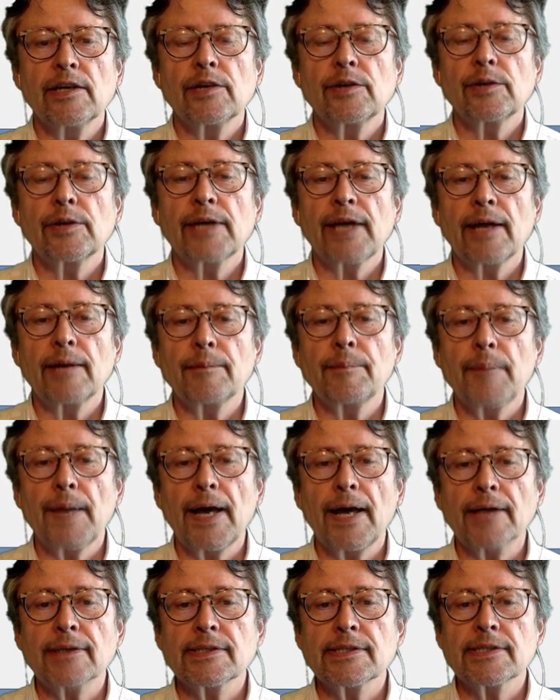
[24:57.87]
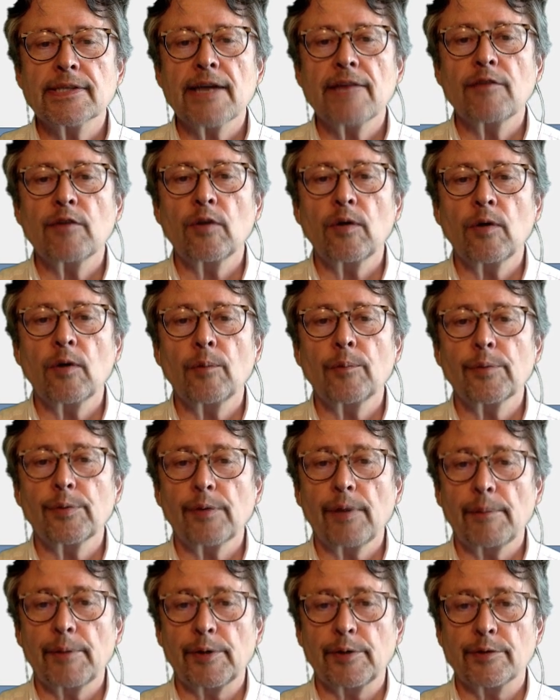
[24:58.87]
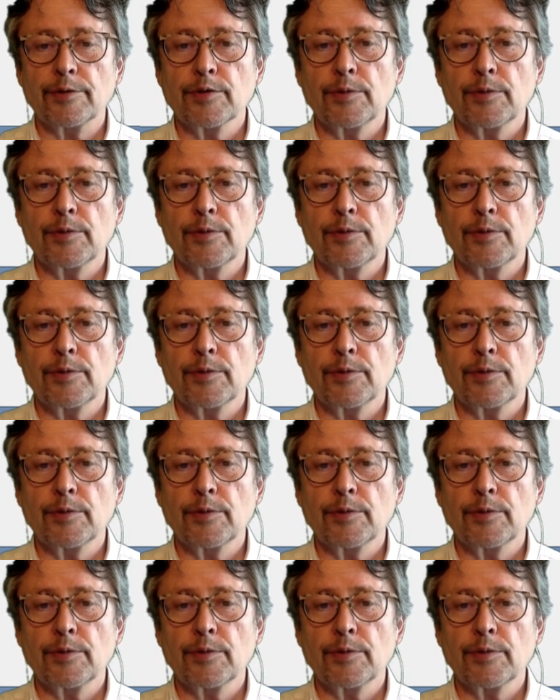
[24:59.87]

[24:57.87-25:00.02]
you can pass several parameters.